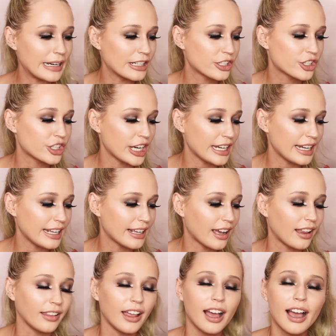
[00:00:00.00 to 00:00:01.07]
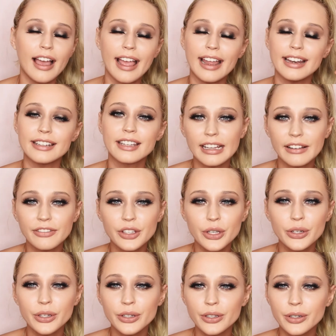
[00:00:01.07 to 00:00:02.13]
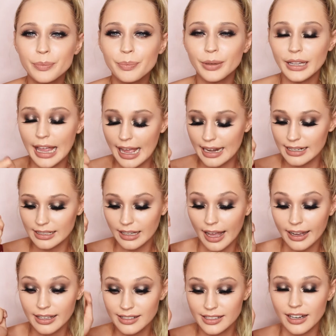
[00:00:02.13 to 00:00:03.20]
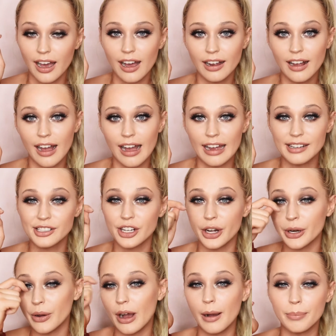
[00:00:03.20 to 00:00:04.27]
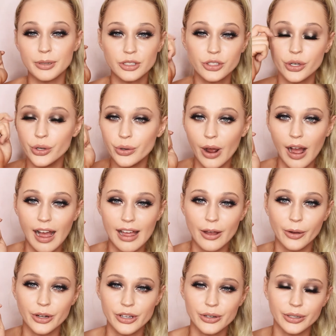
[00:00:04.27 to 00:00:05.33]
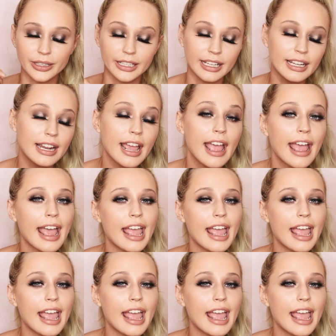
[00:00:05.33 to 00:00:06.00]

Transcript: sheeny colour. And if you blend like a dark eyeshadow up too high on your lid